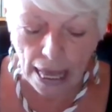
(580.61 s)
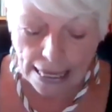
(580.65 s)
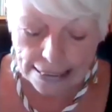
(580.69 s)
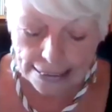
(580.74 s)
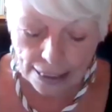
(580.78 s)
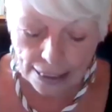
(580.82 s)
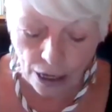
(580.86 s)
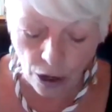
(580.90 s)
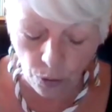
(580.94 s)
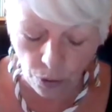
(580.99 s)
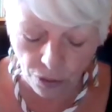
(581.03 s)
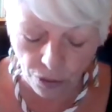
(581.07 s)

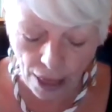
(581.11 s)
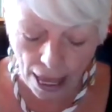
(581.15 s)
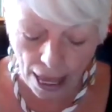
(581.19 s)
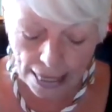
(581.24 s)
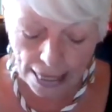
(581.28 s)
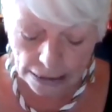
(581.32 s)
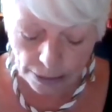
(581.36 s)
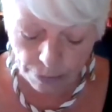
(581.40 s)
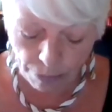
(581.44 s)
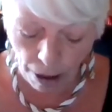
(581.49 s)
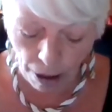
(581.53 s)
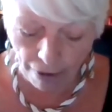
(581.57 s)
So
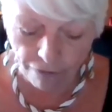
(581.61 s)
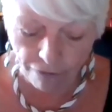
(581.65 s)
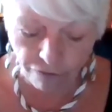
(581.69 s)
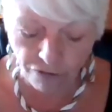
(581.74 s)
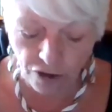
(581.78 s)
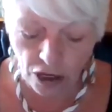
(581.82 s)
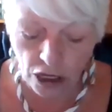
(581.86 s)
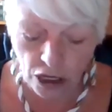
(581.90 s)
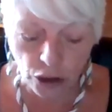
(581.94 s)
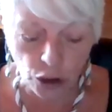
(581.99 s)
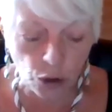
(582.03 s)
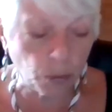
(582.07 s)
that's my
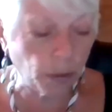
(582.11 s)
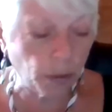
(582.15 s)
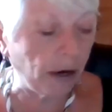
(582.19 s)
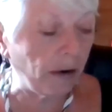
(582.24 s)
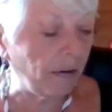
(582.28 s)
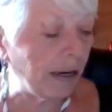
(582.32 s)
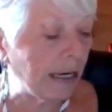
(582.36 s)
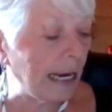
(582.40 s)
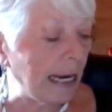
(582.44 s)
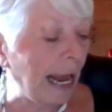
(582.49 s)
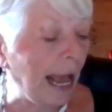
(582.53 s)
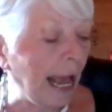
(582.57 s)
first
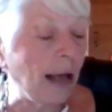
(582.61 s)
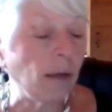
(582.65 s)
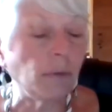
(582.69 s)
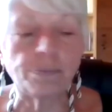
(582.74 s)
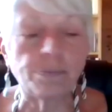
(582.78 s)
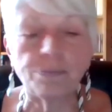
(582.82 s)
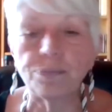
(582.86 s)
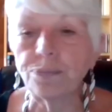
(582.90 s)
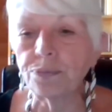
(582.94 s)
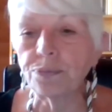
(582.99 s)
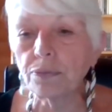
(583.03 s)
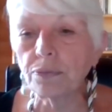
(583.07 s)
query. Now,
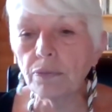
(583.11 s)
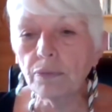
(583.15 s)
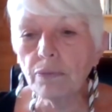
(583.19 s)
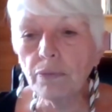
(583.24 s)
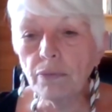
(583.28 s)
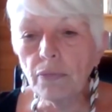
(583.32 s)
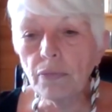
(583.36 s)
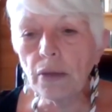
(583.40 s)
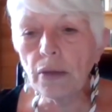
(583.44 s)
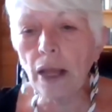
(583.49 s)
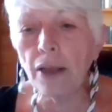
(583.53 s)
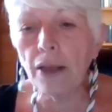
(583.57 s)

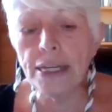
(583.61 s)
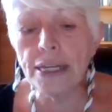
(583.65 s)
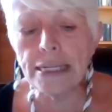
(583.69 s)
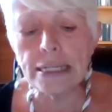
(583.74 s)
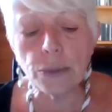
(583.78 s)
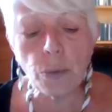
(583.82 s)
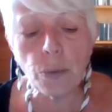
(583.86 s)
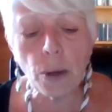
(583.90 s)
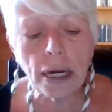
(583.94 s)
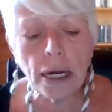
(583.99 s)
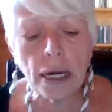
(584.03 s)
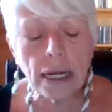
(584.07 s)

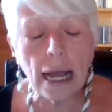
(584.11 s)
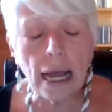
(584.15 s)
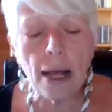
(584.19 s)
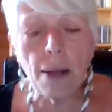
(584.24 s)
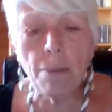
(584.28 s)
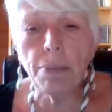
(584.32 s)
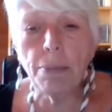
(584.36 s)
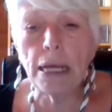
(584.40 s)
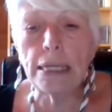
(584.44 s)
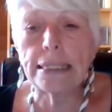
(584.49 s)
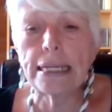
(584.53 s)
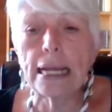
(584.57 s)
this one
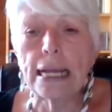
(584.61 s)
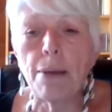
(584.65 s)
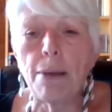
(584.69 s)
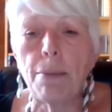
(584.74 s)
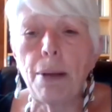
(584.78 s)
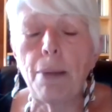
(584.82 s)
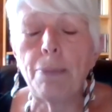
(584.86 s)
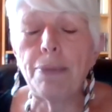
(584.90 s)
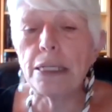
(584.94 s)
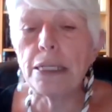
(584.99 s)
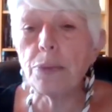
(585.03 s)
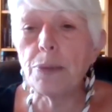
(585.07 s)
has come
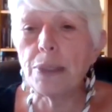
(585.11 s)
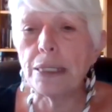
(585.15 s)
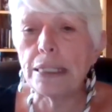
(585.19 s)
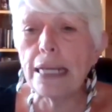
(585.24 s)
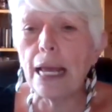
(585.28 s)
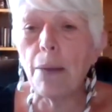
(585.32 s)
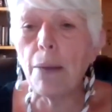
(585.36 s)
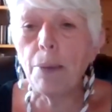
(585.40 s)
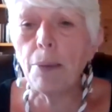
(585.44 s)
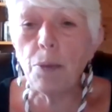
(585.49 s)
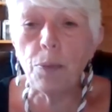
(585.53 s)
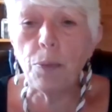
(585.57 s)
up. This one's
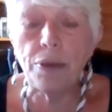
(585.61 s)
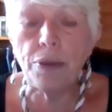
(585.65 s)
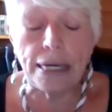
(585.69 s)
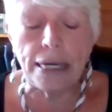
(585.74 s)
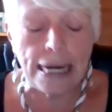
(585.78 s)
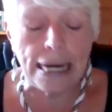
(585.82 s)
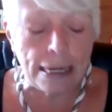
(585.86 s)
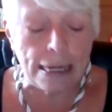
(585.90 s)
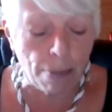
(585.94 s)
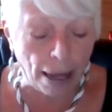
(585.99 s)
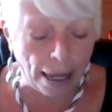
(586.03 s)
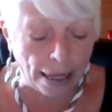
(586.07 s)
come in with
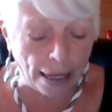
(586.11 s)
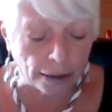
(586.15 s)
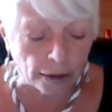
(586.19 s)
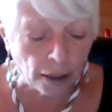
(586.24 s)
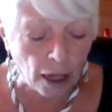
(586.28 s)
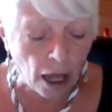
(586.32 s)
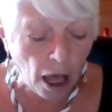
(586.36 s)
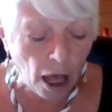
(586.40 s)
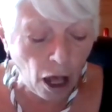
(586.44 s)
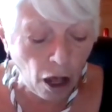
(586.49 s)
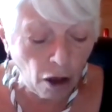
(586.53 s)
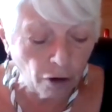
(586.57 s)
an
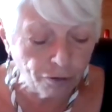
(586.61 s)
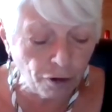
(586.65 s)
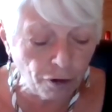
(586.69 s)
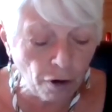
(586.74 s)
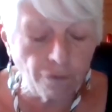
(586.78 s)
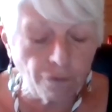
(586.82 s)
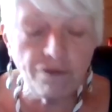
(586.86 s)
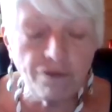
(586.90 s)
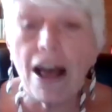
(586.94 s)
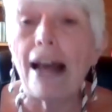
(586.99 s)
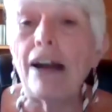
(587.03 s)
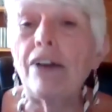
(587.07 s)
email
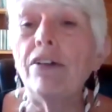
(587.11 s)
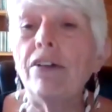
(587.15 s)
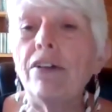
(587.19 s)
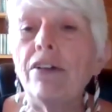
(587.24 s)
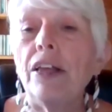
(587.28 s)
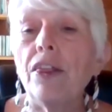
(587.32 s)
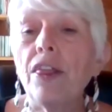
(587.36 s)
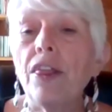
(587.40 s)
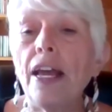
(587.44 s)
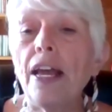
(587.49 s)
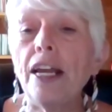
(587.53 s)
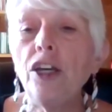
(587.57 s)
from Valerie,
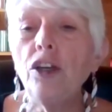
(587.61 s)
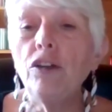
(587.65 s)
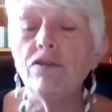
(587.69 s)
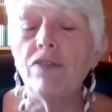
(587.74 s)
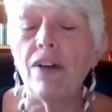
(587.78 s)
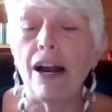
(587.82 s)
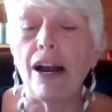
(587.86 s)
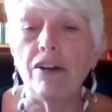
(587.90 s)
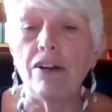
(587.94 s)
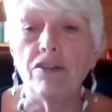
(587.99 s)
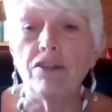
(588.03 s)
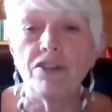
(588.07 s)
and thank you,
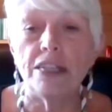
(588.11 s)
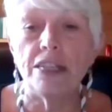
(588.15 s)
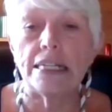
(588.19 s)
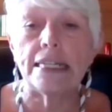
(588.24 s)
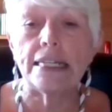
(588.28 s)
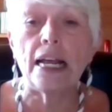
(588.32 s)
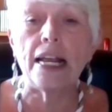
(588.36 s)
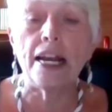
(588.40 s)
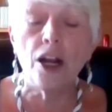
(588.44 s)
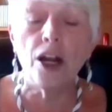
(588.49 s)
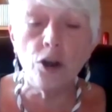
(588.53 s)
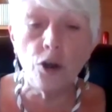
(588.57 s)
Valerie, for
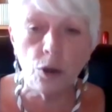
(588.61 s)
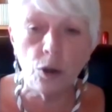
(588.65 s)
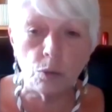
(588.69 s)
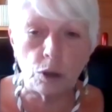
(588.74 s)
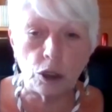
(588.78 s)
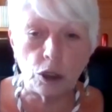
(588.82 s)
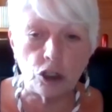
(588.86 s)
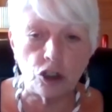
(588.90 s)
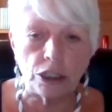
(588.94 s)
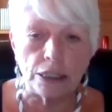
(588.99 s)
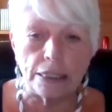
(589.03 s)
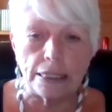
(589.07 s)
this. I know you're
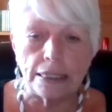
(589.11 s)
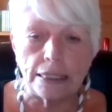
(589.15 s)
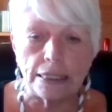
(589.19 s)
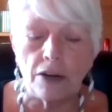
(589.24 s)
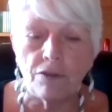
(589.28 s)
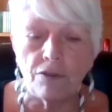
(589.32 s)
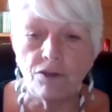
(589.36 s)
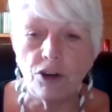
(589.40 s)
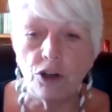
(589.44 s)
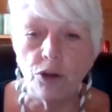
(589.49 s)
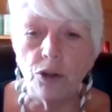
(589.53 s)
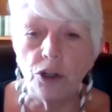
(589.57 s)
watching this
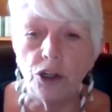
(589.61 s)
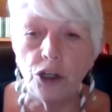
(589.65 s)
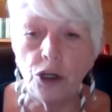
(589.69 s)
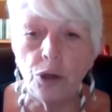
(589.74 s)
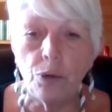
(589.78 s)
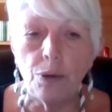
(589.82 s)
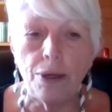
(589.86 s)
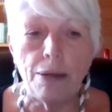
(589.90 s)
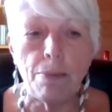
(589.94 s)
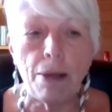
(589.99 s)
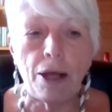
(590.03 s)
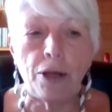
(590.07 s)
afternoon, and
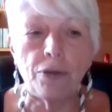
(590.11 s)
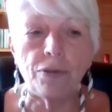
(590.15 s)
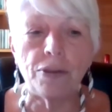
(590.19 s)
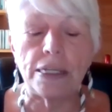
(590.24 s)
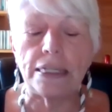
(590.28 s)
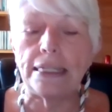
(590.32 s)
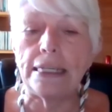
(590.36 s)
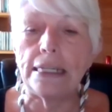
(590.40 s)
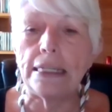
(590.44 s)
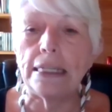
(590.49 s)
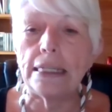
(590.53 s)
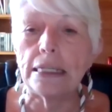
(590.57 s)
you emailed
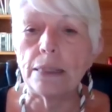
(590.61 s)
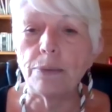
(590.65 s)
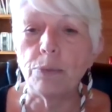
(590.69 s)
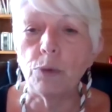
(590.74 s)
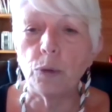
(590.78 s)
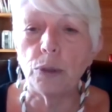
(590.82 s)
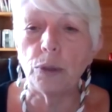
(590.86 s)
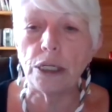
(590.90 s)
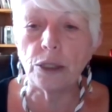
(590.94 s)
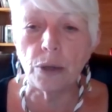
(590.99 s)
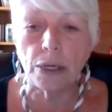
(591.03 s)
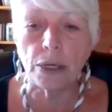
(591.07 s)
this in this
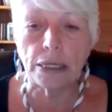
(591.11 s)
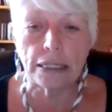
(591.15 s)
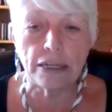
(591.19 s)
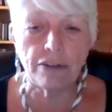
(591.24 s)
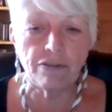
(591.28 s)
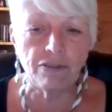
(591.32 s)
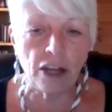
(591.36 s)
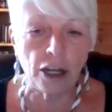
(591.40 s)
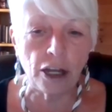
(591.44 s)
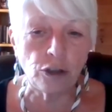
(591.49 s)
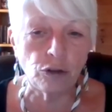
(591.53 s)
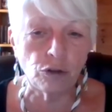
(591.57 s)
morning to ask
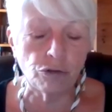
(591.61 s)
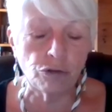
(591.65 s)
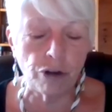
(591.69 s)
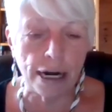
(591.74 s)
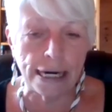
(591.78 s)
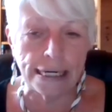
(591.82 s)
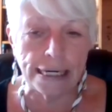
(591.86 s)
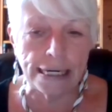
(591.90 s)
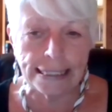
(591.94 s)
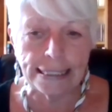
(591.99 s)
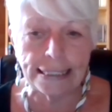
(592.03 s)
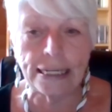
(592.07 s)
if I could
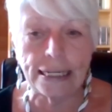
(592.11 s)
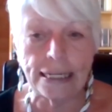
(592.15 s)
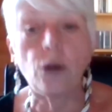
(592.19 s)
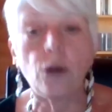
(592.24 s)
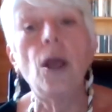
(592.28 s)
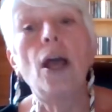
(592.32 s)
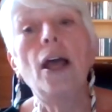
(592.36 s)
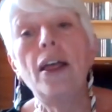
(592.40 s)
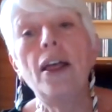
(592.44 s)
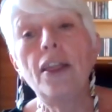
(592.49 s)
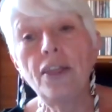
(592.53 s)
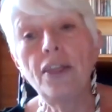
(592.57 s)
raise this. So
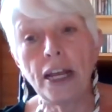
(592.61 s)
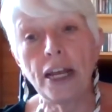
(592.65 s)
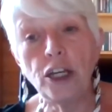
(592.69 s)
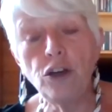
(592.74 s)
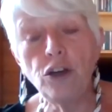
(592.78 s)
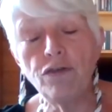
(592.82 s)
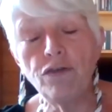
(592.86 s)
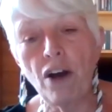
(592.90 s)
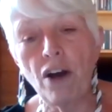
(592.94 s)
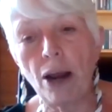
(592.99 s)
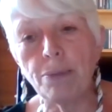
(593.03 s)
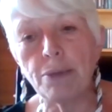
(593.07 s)
thank
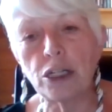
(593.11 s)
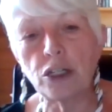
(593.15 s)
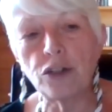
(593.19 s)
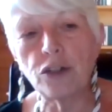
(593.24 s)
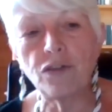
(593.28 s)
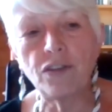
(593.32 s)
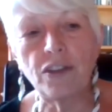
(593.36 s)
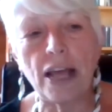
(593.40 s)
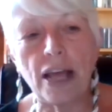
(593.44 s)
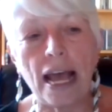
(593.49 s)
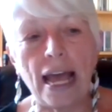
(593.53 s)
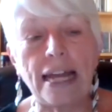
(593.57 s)
you very
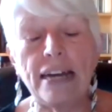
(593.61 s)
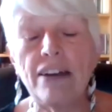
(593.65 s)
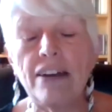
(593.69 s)
much for that.